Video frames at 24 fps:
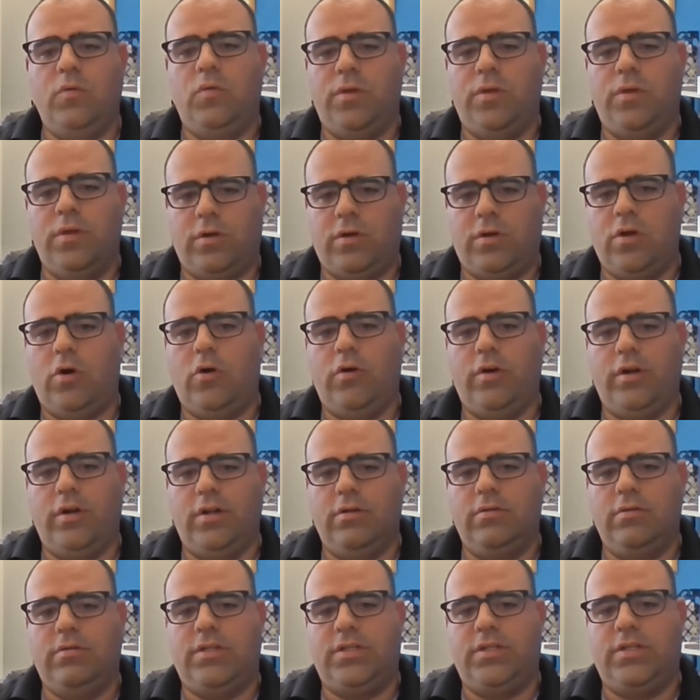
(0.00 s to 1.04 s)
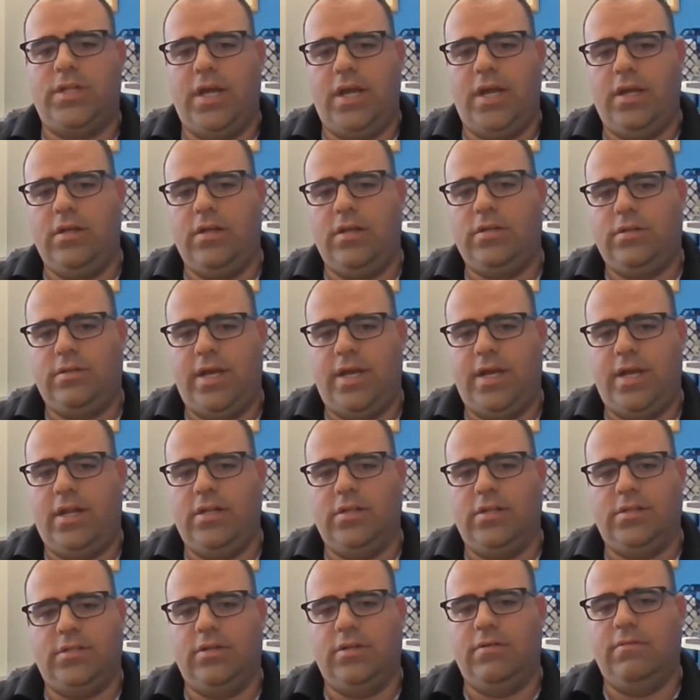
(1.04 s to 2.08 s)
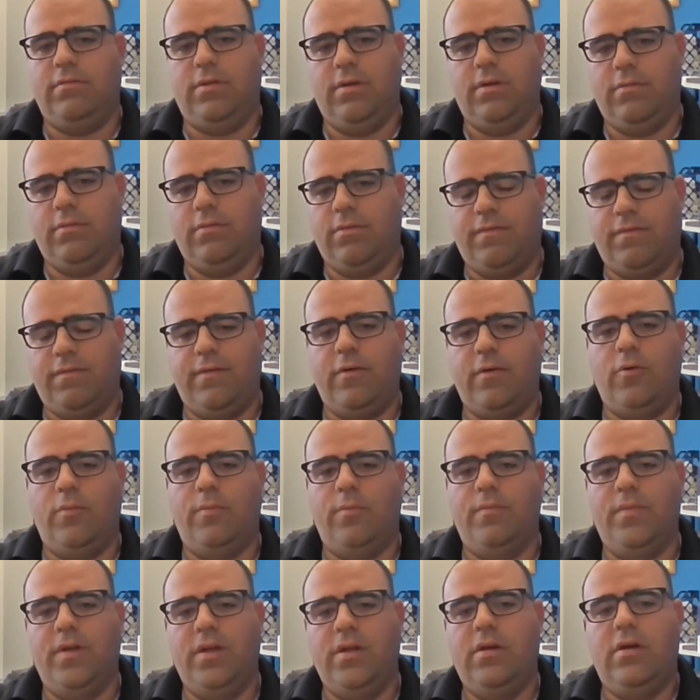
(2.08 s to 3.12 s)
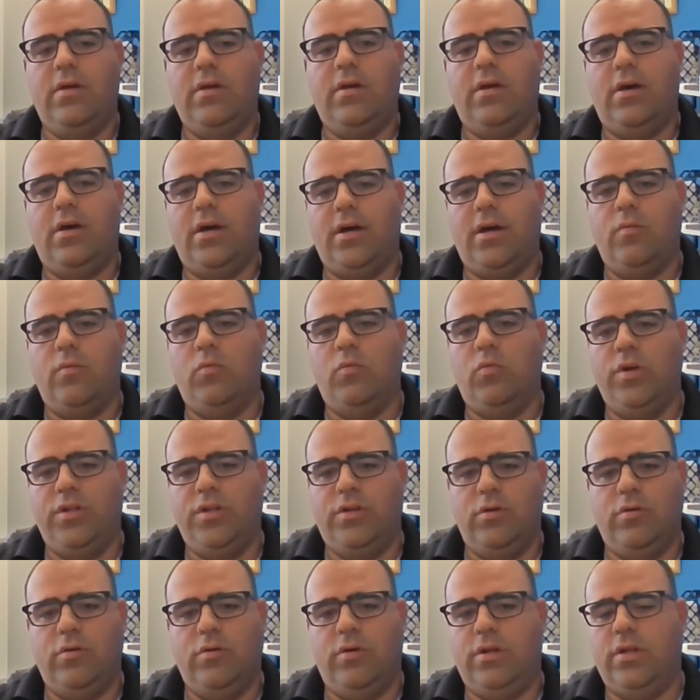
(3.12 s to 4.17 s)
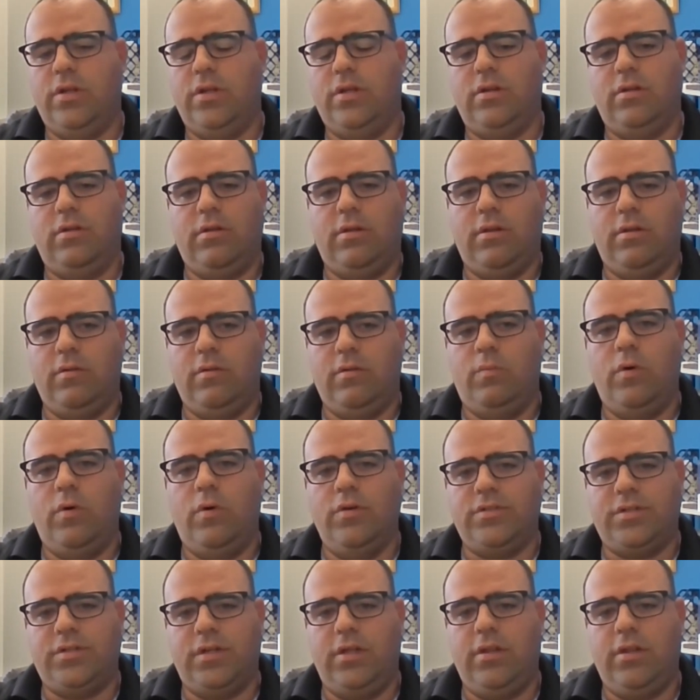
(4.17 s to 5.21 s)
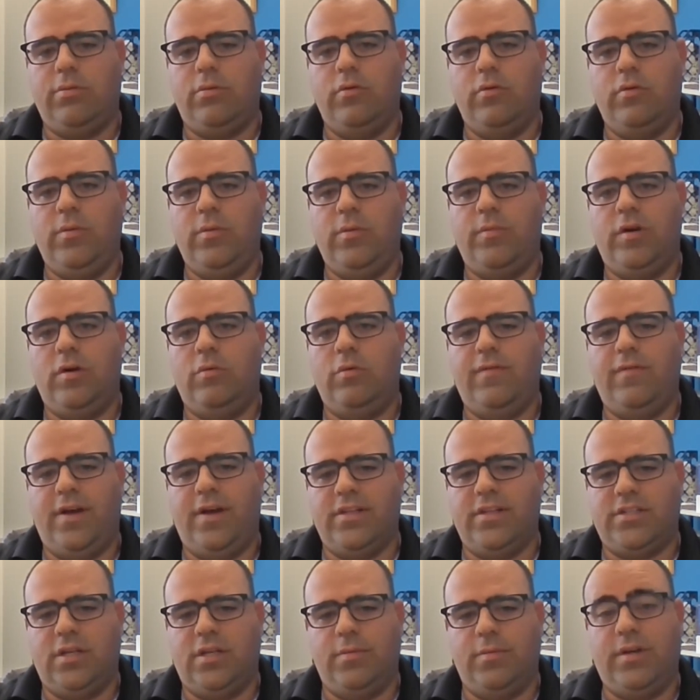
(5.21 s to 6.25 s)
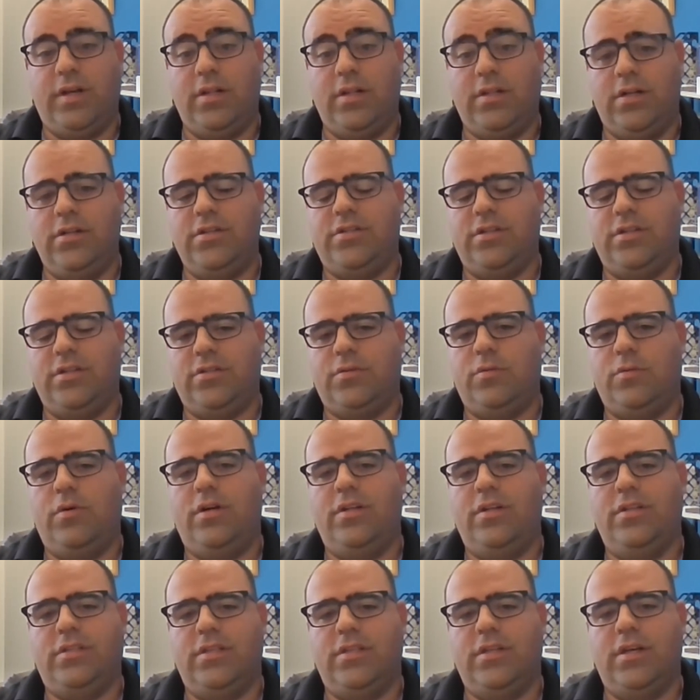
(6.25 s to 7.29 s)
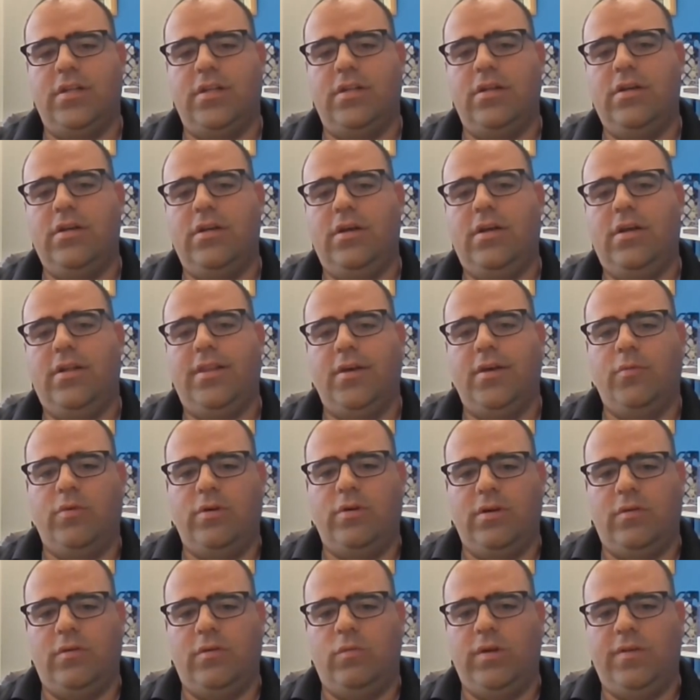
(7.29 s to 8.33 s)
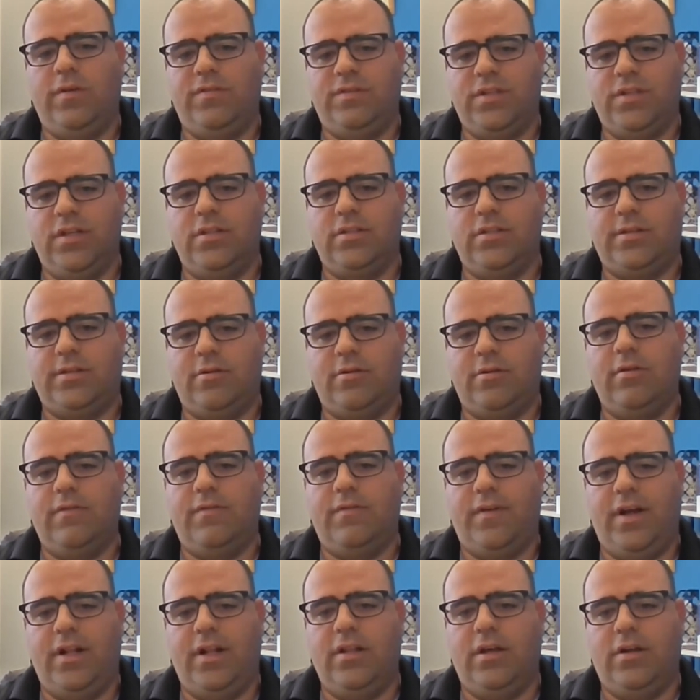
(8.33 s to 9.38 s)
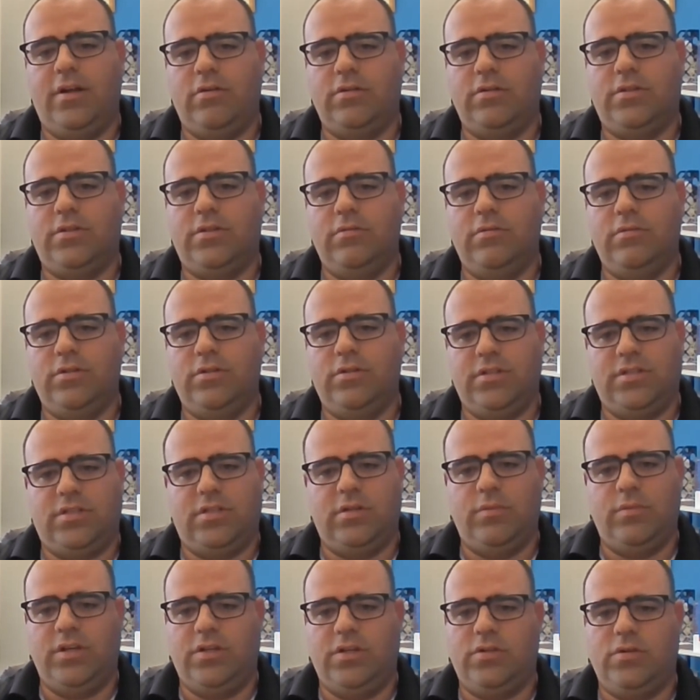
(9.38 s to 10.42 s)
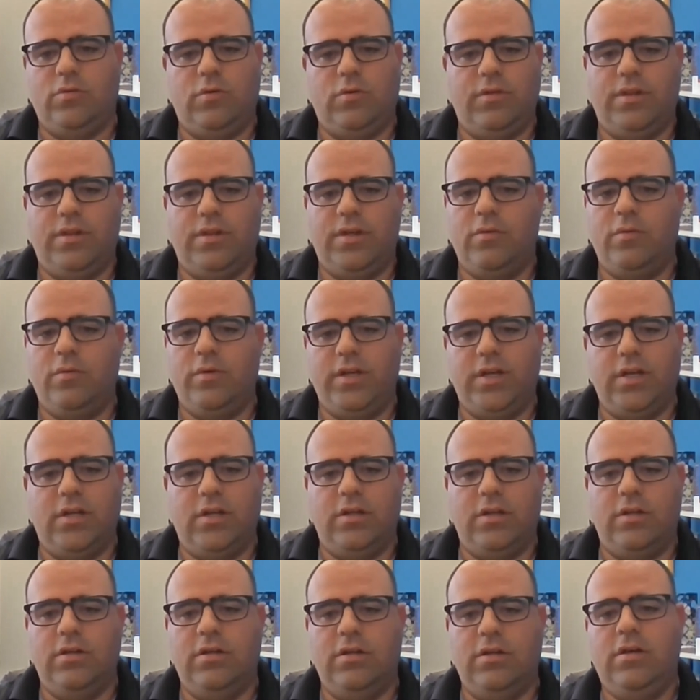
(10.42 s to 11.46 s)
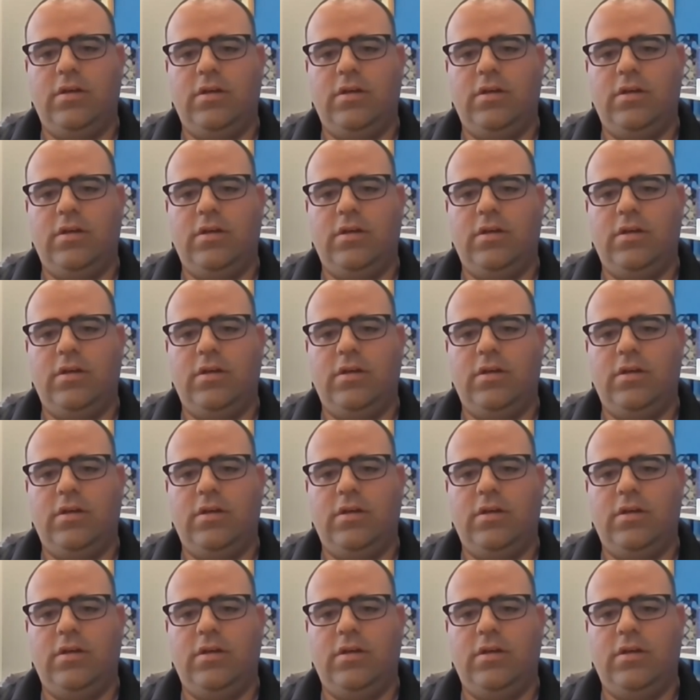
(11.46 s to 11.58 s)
the current status of the firm. We do it mostly through email. We've had some contentious ones that we've sent certified letters to, just to make sure that we get a